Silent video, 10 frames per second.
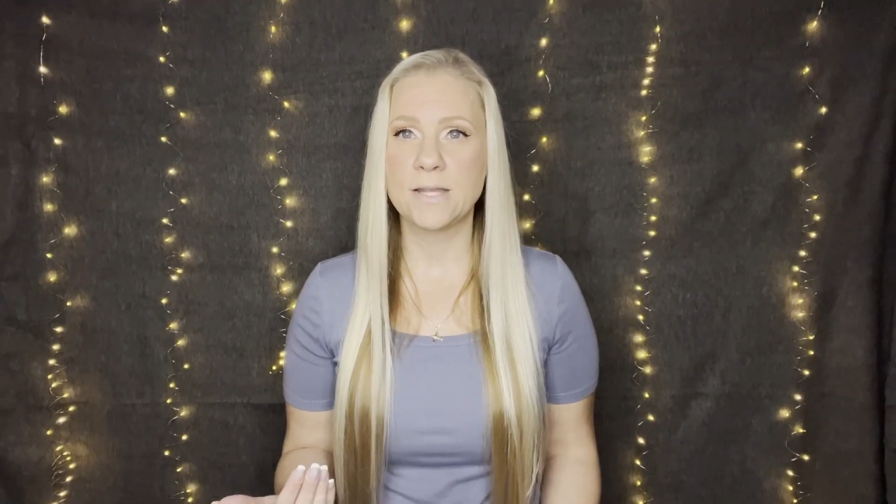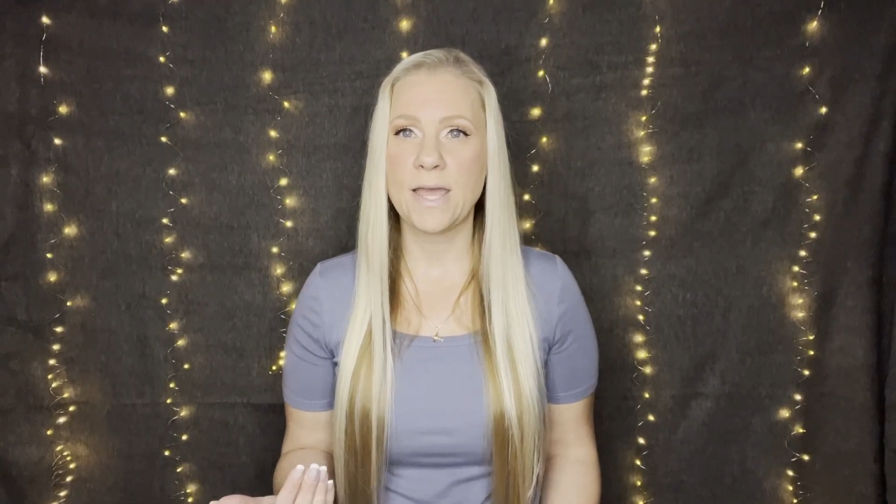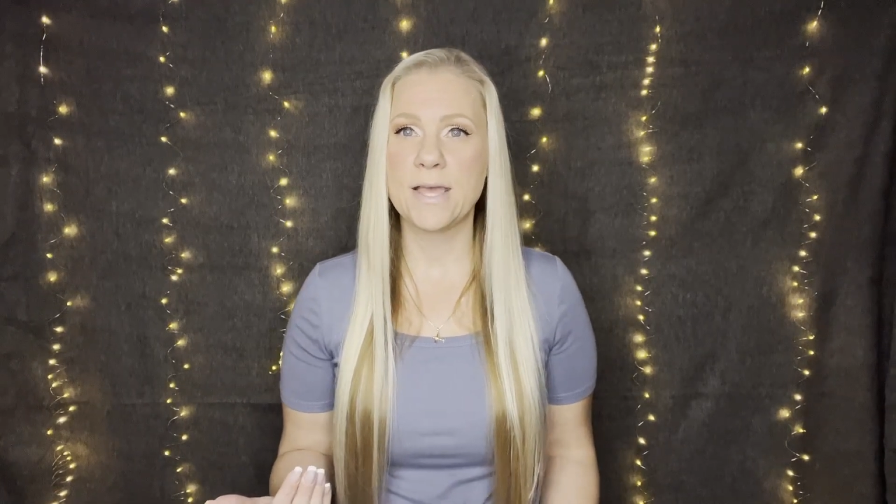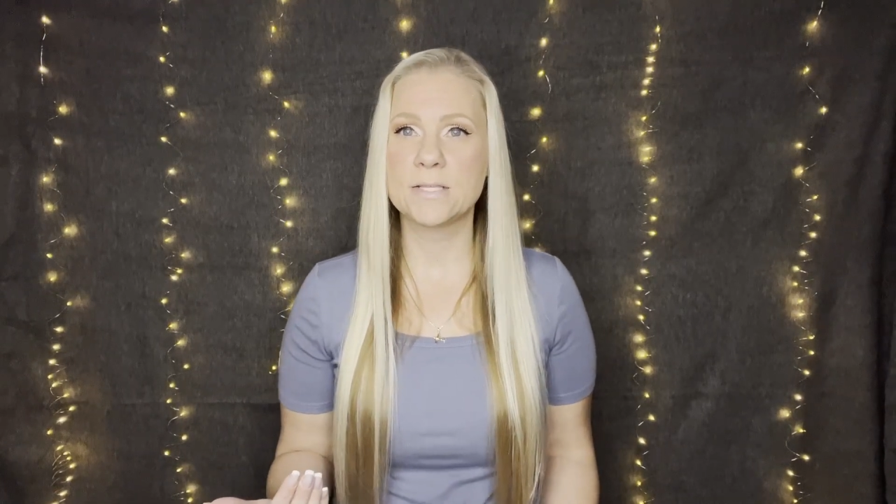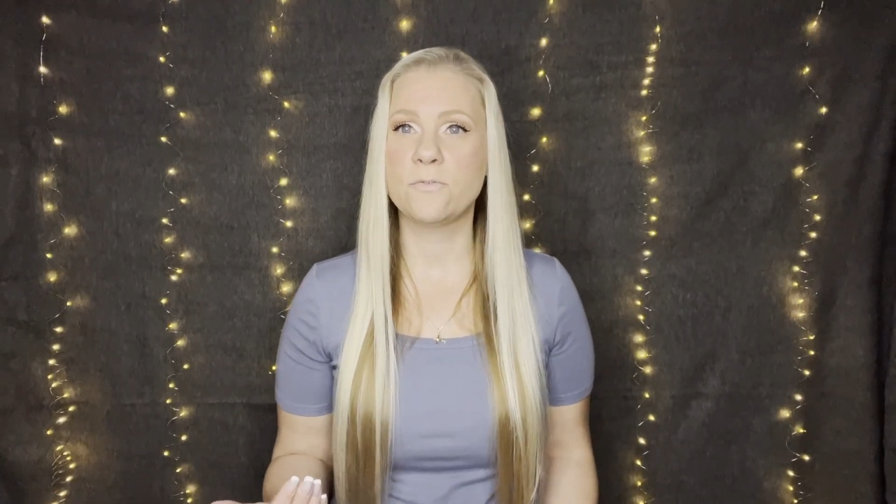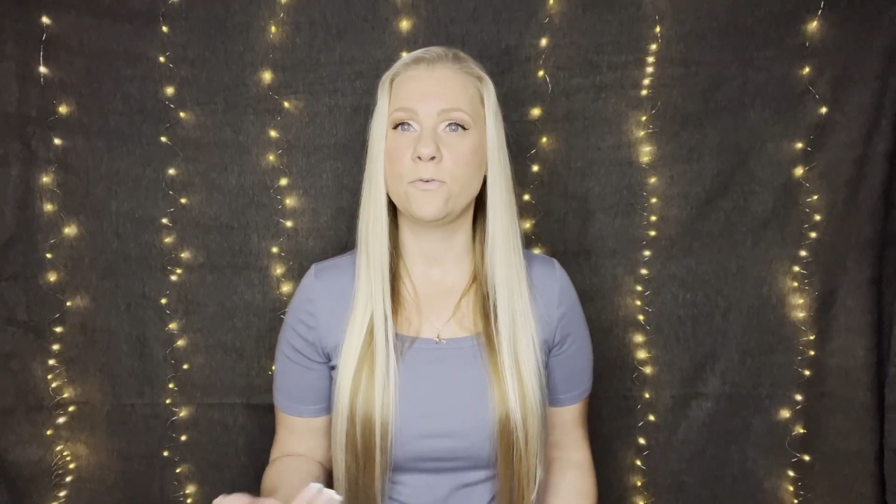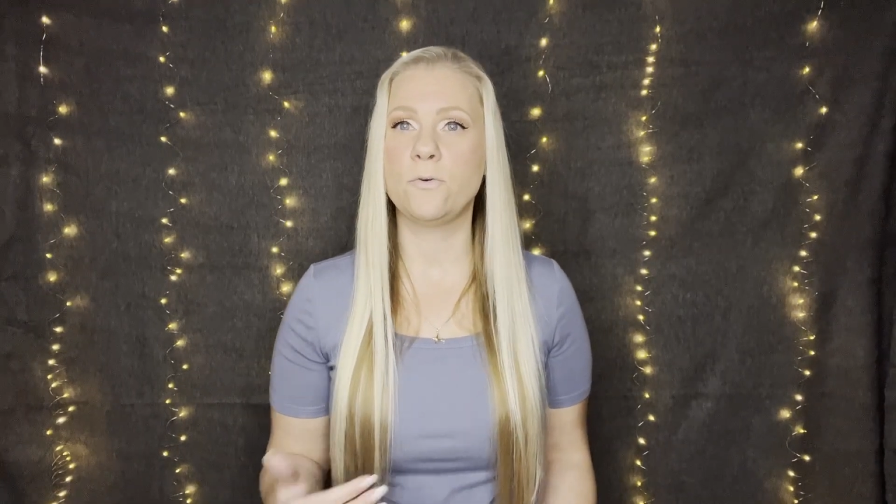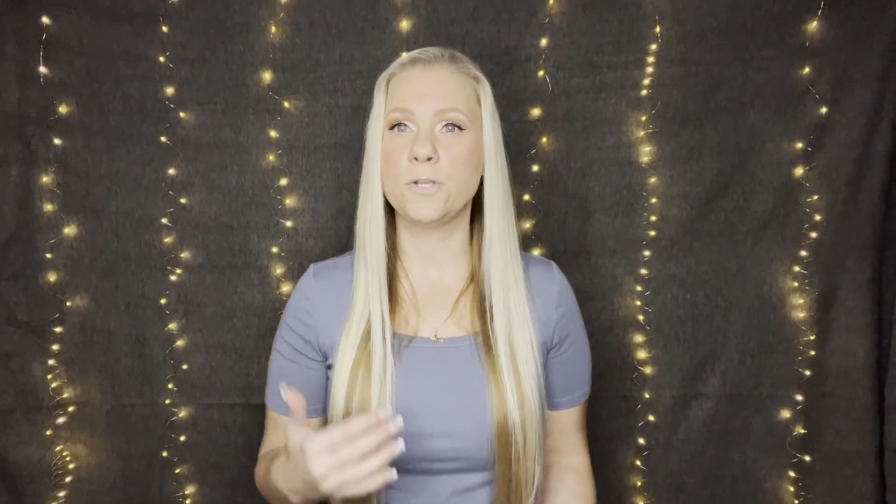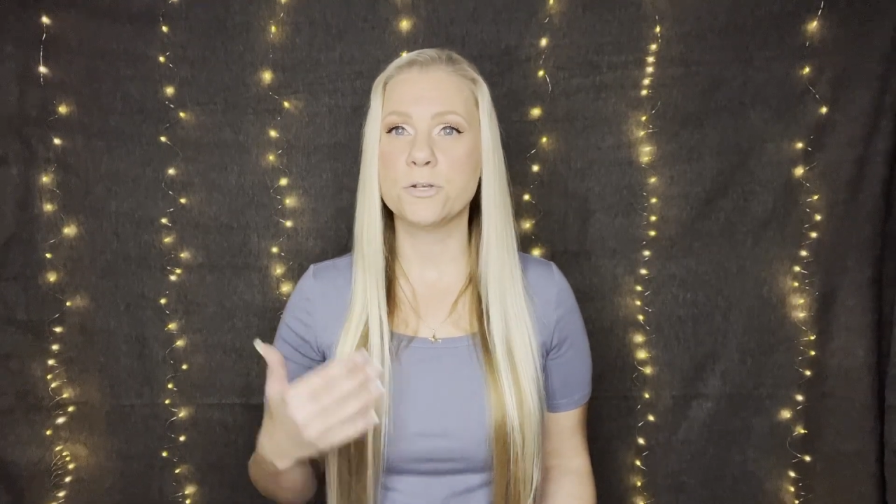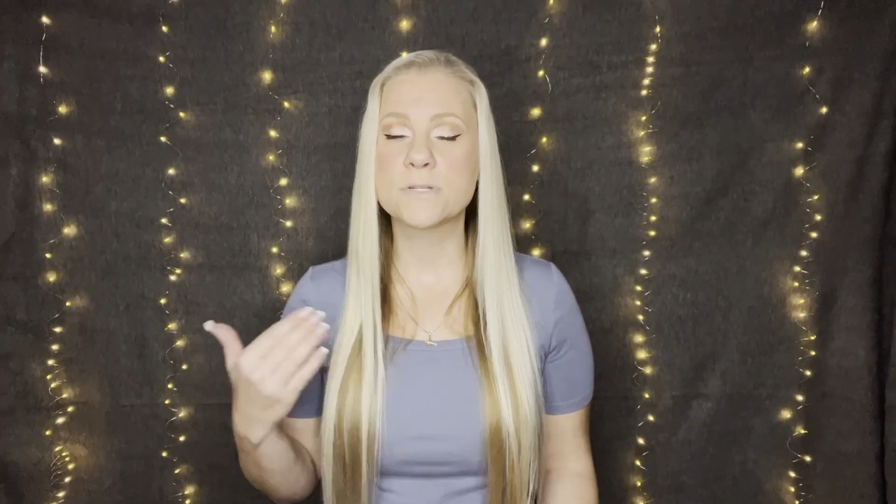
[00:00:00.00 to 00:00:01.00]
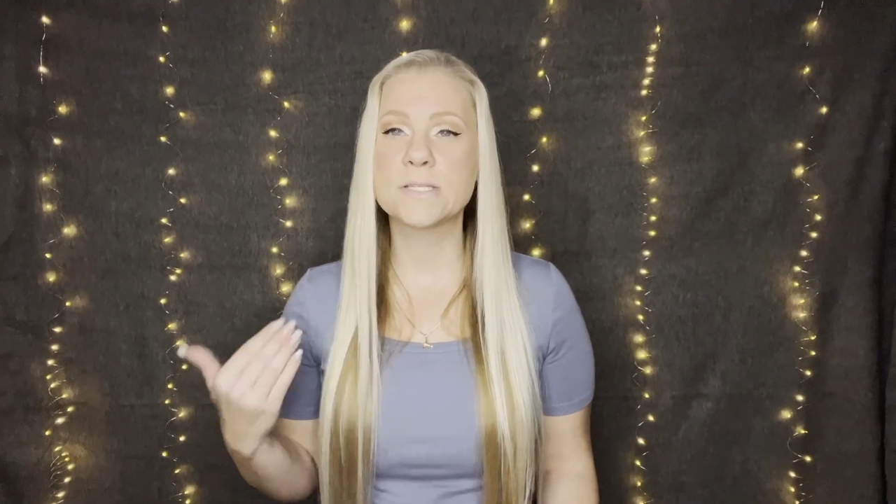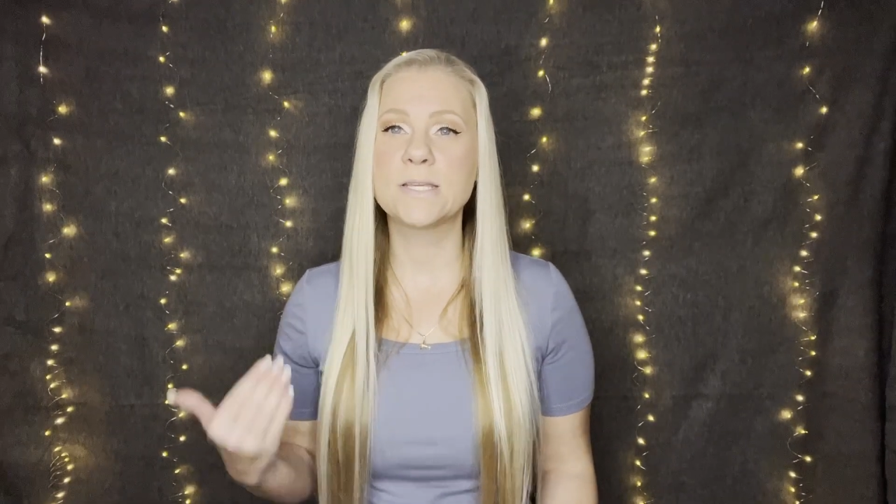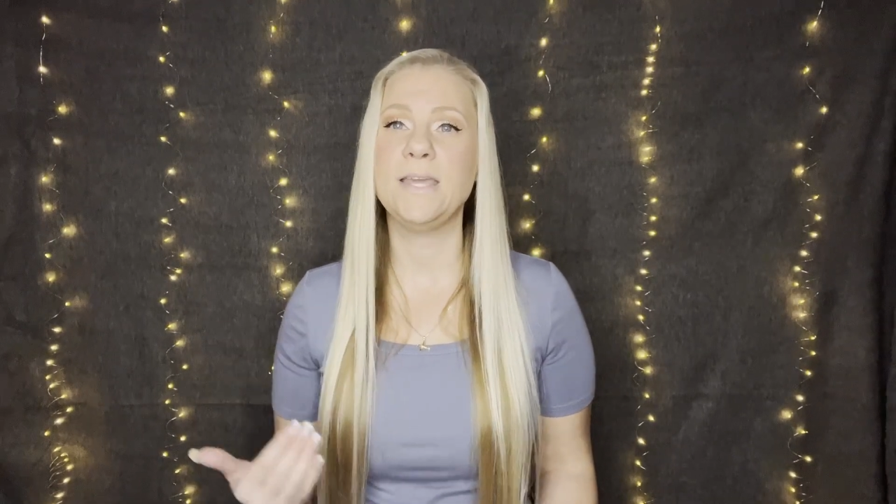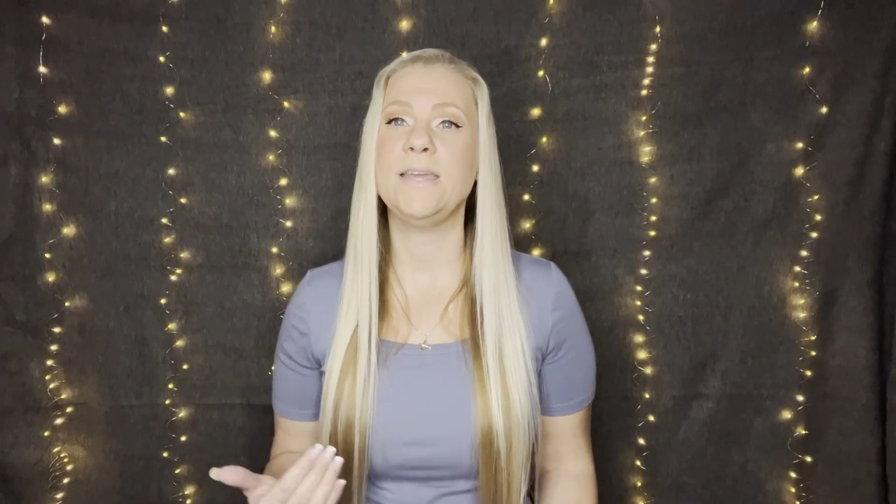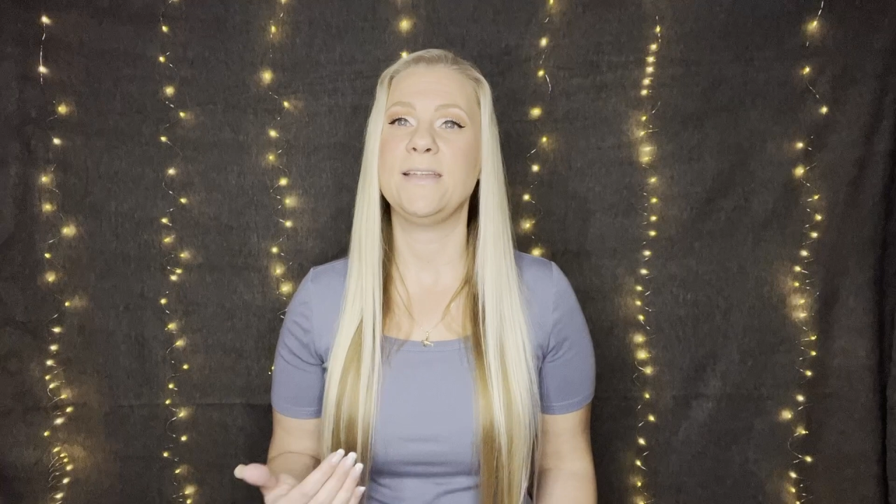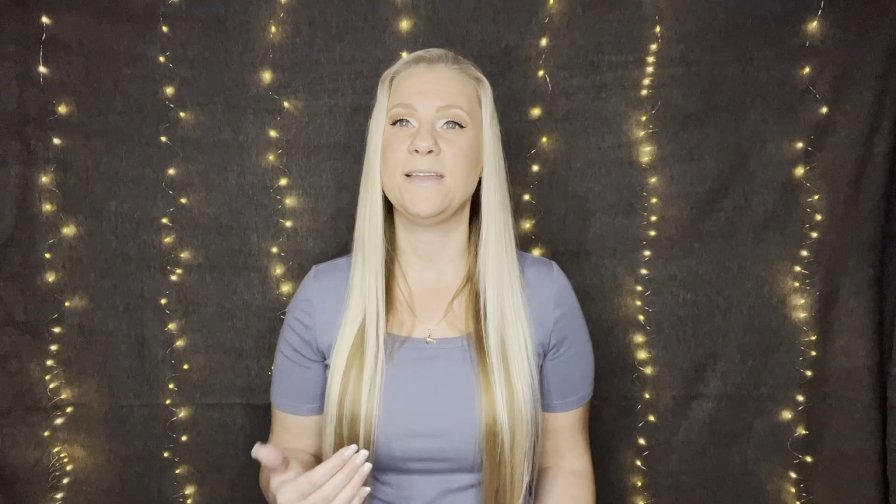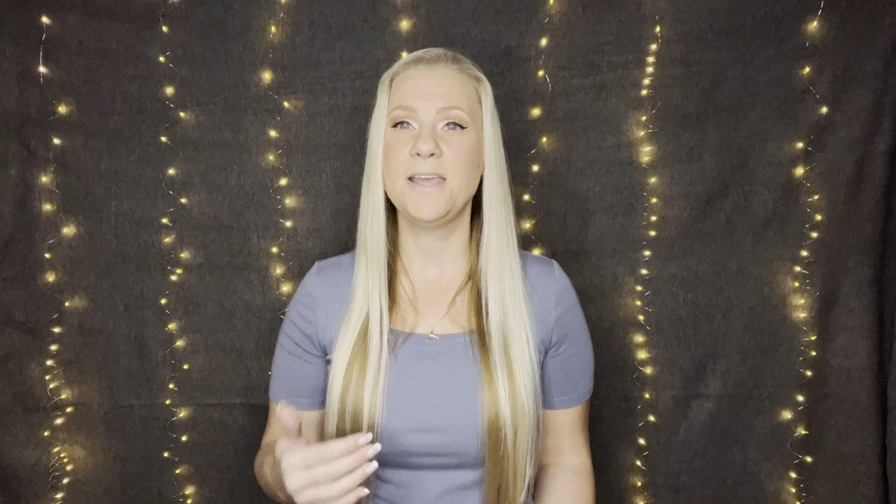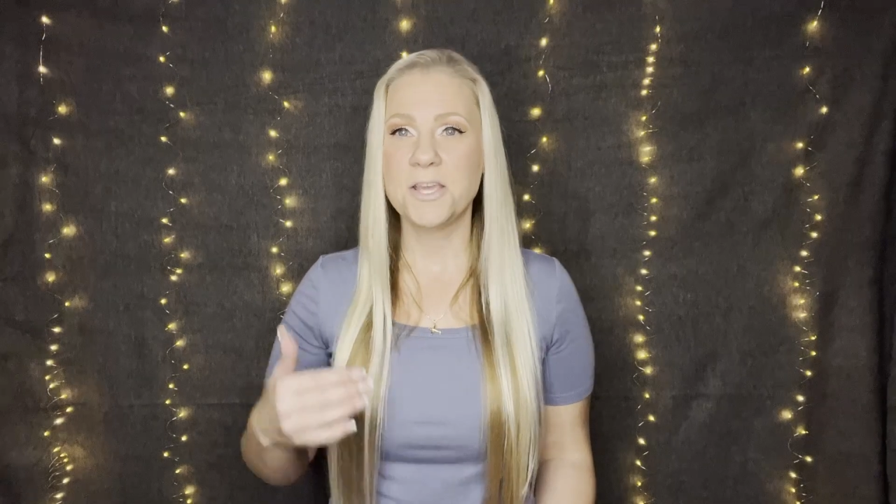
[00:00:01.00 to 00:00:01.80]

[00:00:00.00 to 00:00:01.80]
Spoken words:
has for your skin,